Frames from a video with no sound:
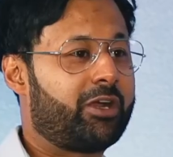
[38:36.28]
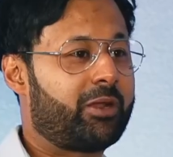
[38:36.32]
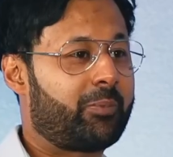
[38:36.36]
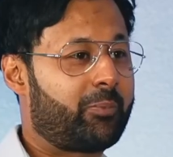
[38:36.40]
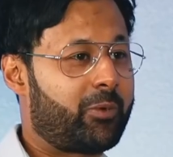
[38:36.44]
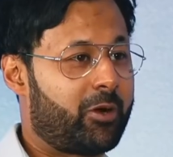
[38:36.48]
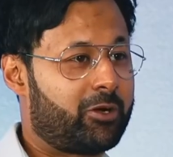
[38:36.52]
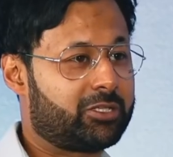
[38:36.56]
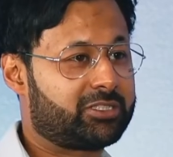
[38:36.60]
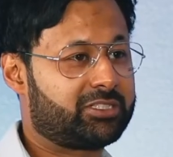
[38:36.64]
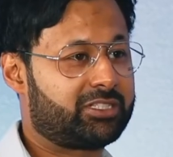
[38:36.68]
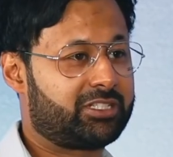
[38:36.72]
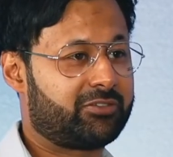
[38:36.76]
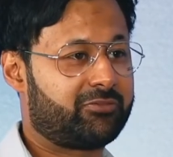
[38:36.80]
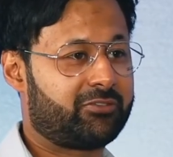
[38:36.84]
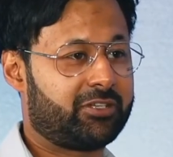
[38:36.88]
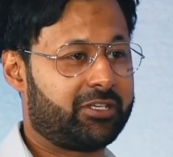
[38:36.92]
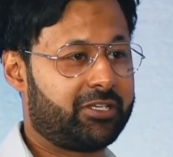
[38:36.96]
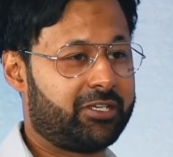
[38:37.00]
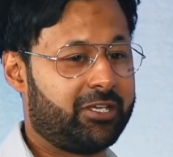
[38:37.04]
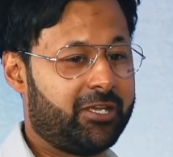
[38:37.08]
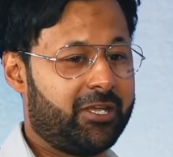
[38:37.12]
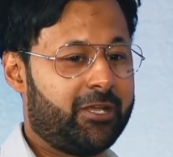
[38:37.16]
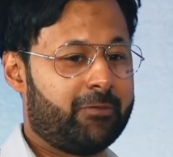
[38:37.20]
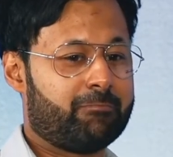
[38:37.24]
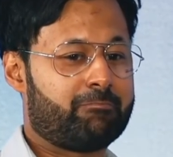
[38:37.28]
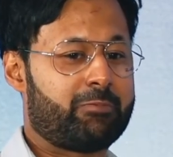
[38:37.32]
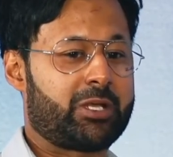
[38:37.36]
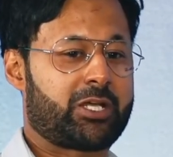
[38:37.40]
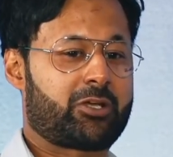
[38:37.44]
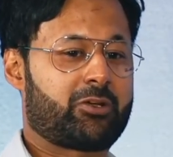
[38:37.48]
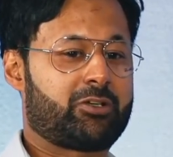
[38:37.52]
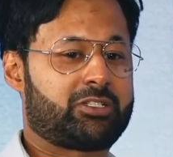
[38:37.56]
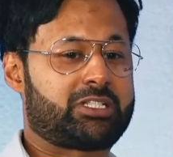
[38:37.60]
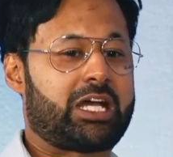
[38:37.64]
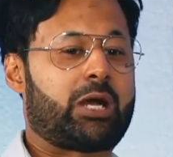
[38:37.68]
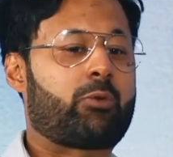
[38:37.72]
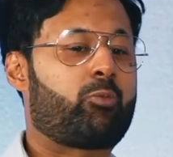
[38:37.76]
very positively
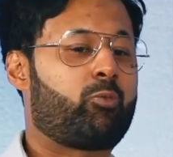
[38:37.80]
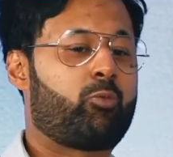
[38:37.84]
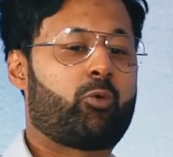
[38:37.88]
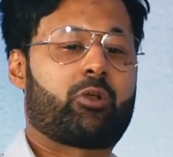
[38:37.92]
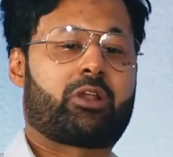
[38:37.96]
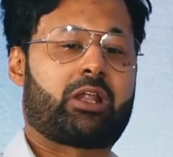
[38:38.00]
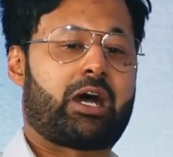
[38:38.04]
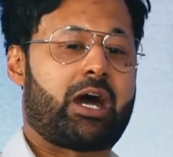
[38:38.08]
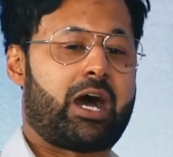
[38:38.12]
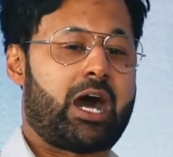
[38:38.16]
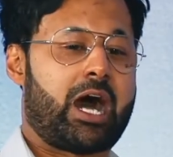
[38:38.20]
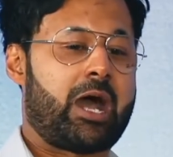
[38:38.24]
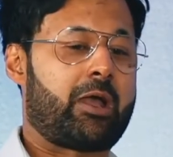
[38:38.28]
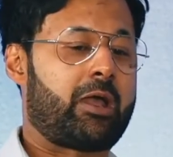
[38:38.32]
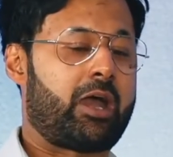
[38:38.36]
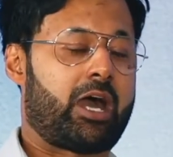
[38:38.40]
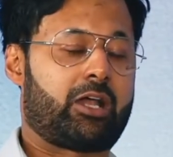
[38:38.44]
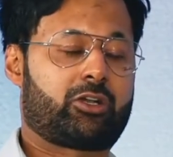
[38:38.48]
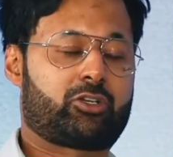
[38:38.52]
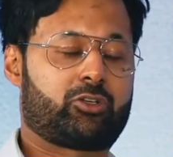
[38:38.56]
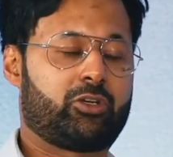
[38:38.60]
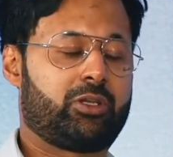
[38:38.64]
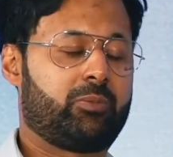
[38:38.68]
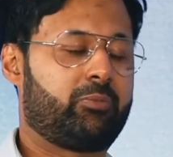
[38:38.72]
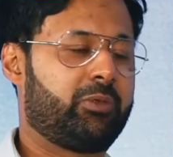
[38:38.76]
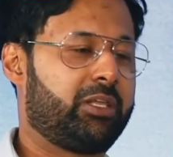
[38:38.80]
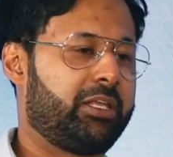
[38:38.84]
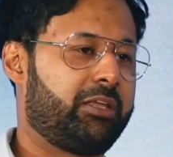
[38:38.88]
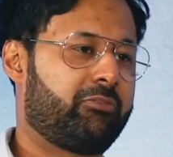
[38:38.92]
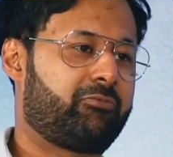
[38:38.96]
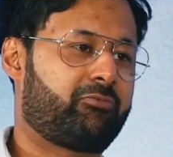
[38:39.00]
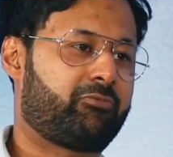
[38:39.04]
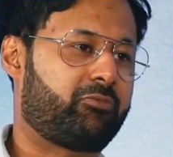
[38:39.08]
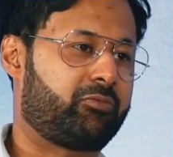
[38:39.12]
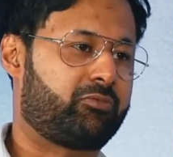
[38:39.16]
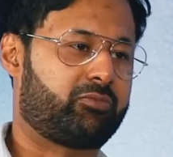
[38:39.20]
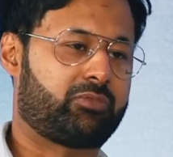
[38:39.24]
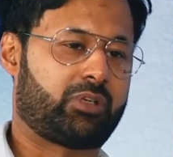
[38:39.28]
because I truly believe,
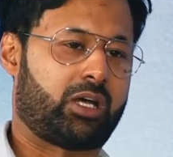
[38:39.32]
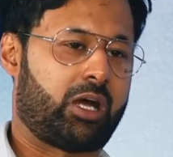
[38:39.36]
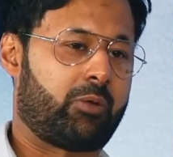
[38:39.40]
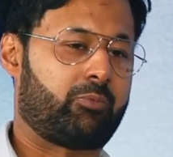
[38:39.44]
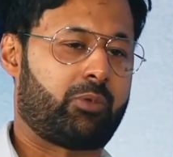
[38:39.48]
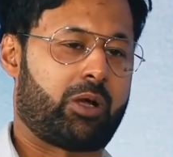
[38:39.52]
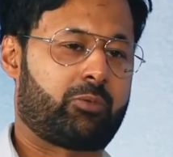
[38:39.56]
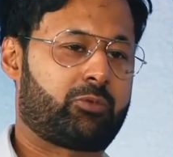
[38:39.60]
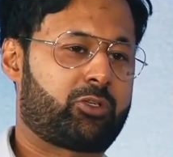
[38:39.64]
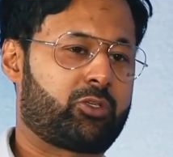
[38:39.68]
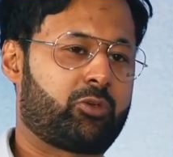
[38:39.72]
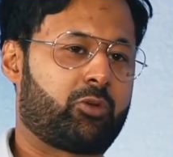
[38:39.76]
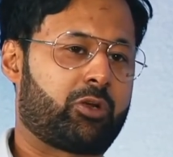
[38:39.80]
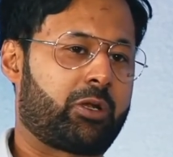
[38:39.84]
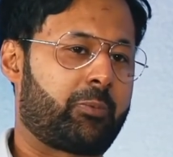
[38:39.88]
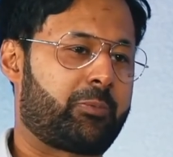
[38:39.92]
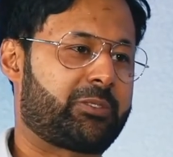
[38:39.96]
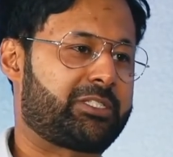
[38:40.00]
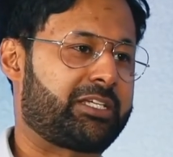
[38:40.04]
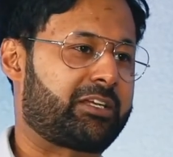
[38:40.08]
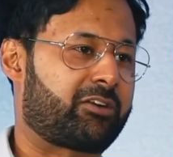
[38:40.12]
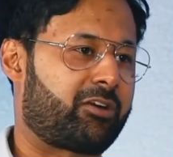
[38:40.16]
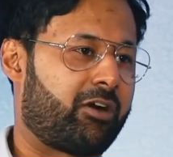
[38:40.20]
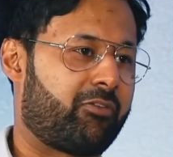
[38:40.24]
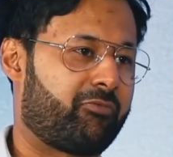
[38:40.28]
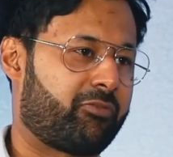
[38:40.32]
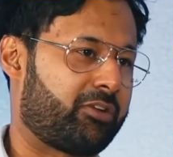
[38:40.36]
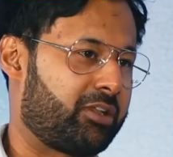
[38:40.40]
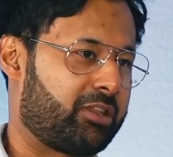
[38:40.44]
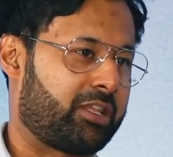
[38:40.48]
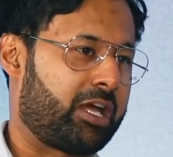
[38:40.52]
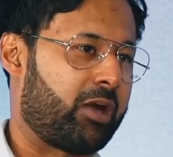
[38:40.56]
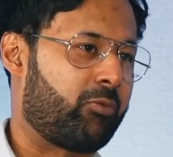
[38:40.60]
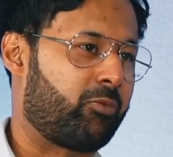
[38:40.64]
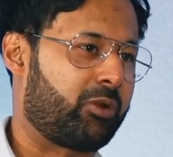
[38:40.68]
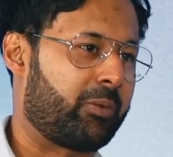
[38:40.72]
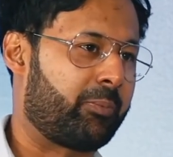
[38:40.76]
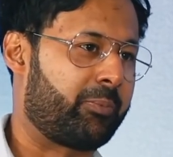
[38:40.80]
I'm 200% confident
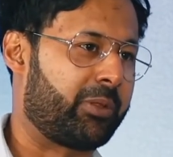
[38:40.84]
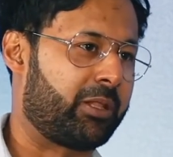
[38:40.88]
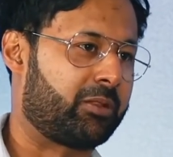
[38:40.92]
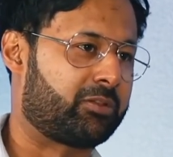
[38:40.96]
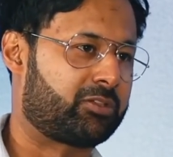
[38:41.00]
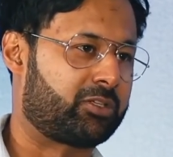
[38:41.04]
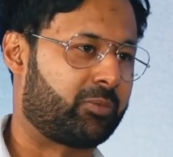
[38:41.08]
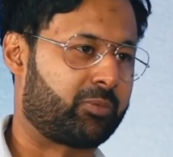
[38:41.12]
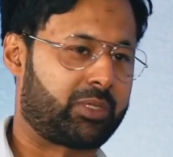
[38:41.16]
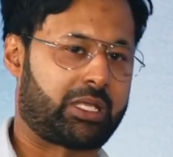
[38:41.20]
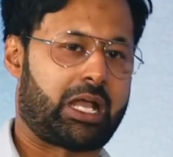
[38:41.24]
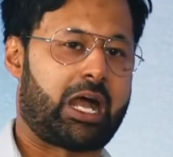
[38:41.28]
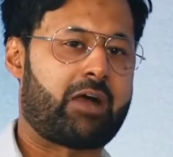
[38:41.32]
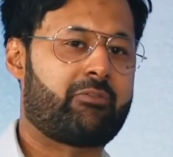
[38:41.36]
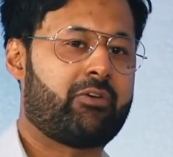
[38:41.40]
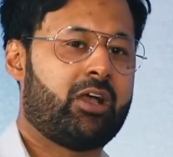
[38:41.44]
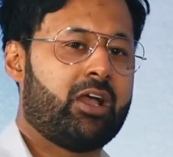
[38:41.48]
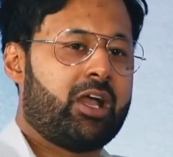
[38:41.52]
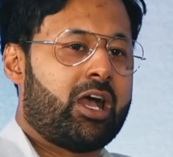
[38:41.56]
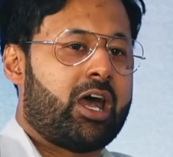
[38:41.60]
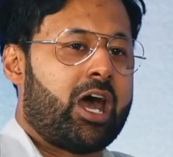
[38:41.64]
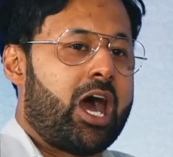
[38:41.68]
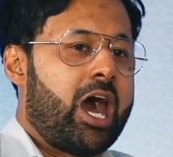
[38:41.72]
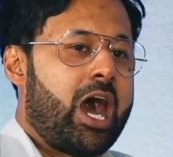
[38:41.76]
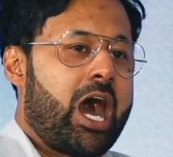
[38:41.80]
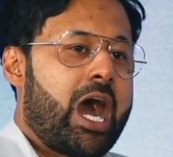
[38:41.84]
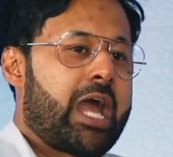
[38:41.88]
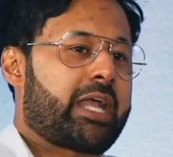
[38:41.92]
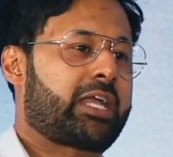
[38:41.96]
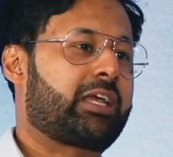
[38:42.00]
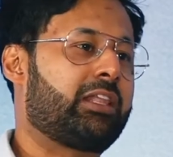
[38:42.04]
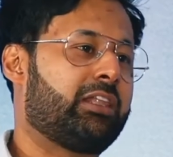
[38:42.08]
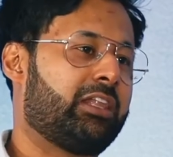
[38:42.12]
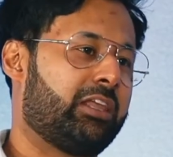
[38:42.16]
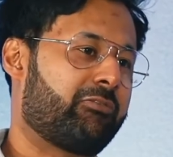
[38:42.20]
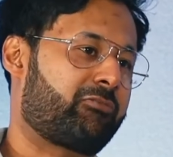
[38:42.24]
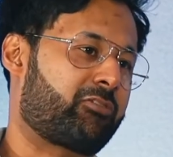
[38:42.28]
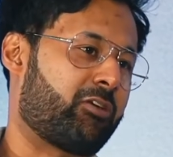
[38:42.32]
that I would have built something. I
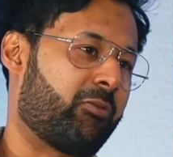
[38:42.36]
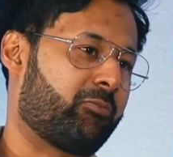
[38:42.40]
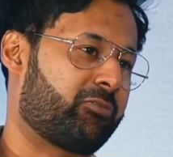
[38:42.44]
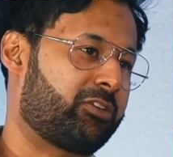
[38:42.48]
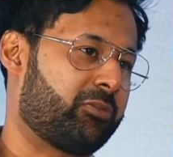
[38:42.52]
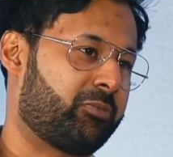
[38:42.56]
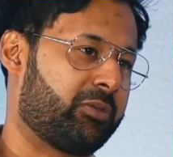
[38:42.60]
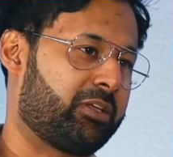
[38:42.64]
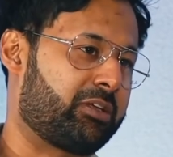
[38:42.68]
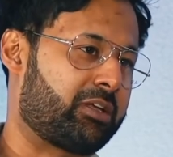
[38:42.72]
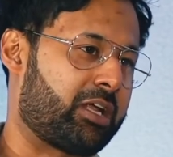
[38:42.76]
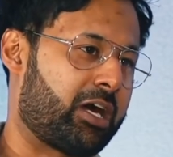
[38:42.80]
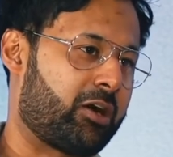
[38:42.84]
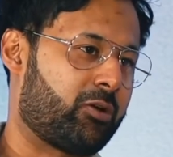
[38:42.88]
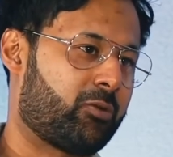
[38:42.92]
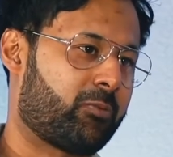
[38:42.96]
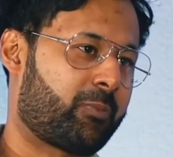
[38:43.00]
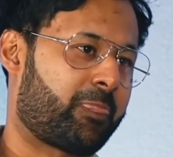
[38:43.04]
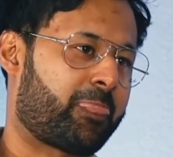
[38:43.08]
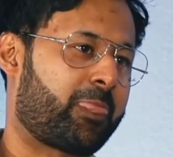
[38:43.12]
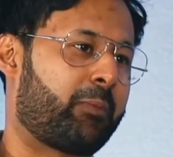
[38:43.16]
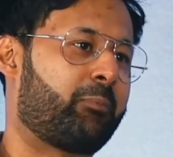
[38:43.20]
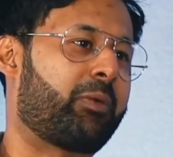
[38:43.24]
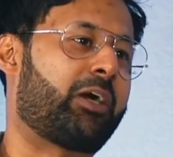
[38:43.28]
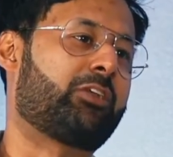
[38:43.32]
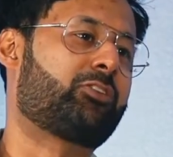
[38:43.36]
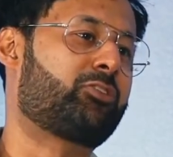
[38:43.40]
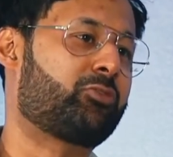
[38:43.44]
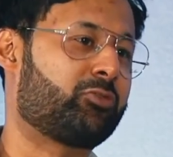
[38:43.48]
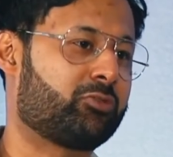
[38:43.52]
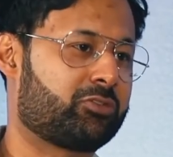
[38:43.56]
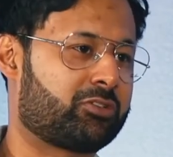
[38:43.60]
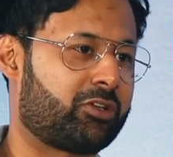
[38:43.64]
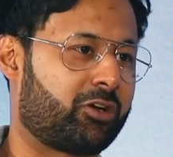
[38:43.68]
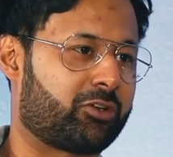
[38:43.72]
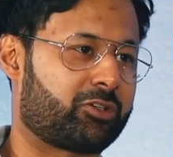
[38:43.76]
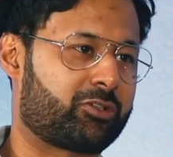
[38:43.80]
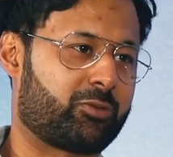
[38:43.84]
can live comfortably now, but I
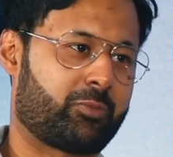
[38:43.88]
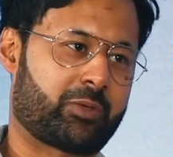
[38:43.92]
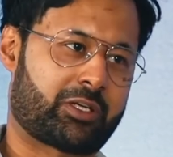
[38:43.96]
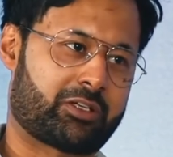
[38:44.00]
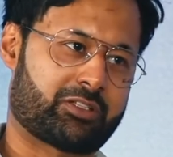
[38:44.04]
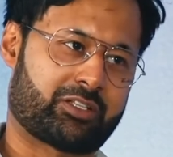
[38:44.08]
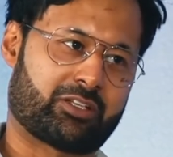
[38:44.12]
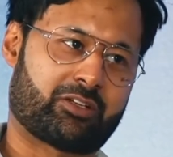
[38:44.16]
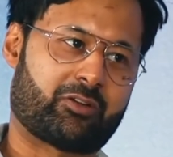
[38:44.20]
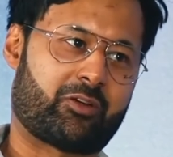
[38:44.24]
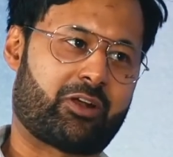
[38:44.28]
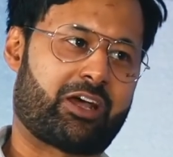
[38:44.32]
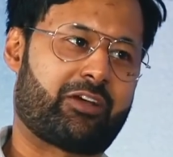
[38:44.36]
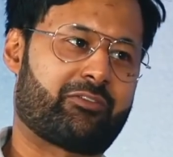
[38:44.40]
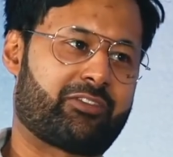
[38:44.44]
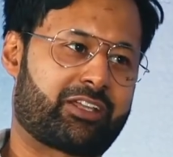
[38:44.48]
choose not to because I don't